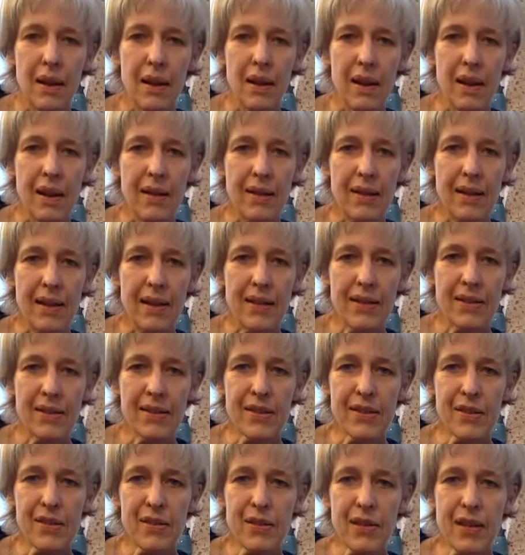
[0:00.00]
And then
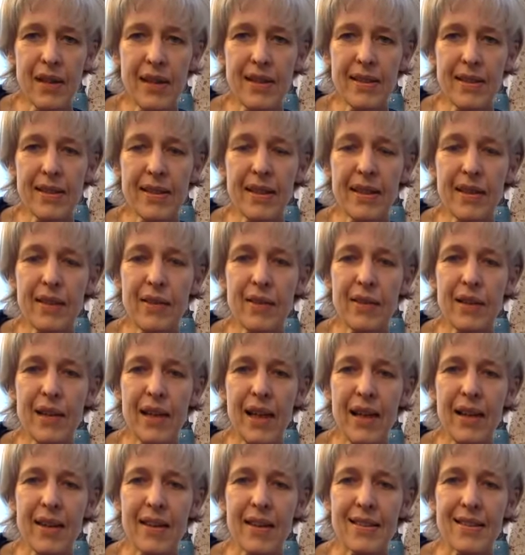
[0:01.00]
straightening your
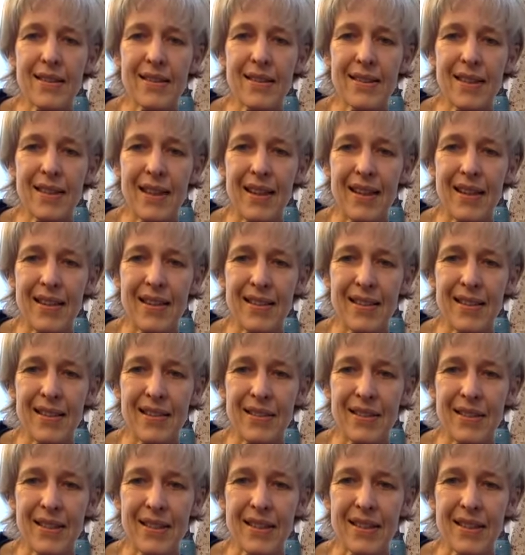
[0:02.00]
legs and
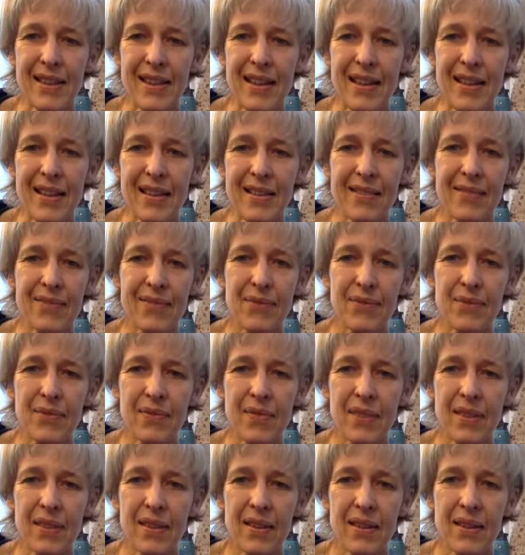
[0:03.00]
noticing
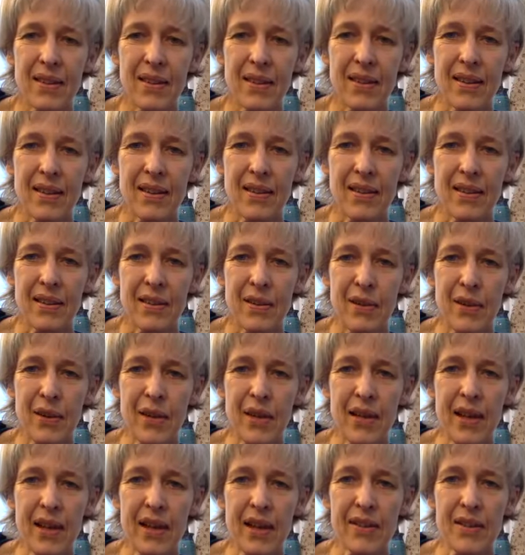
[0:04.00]
your
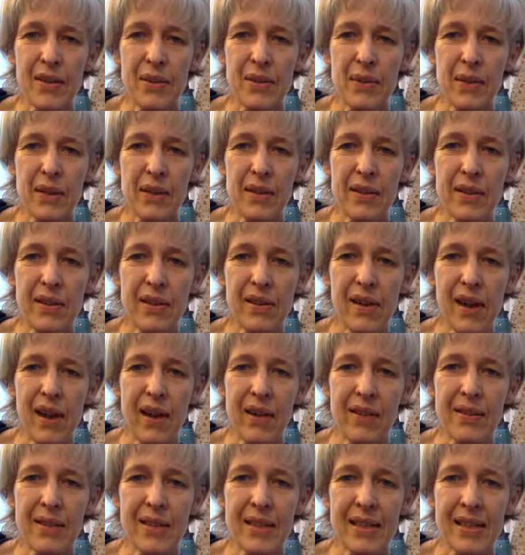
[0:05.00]
connection with the
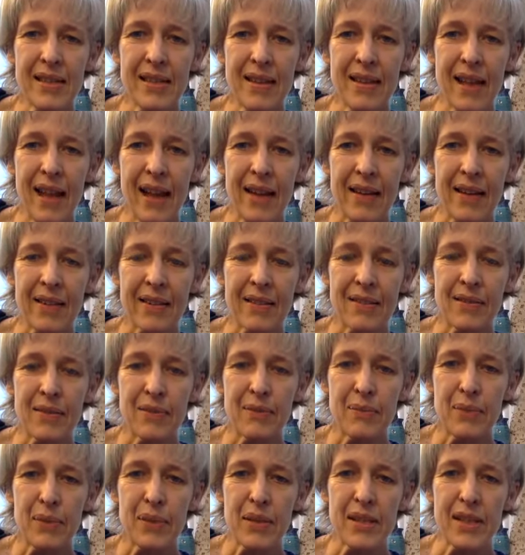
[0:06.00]
ground in that
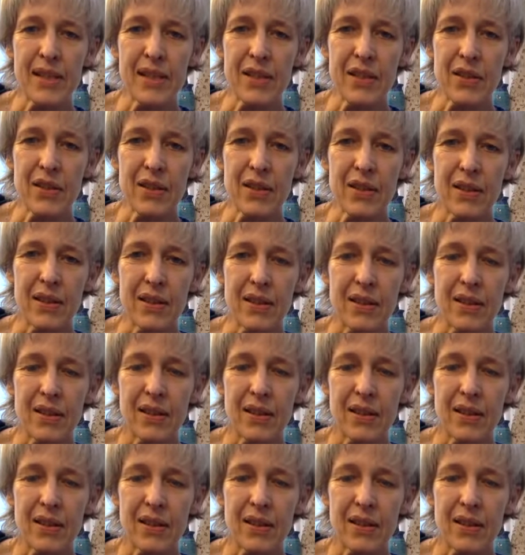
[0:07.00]
position.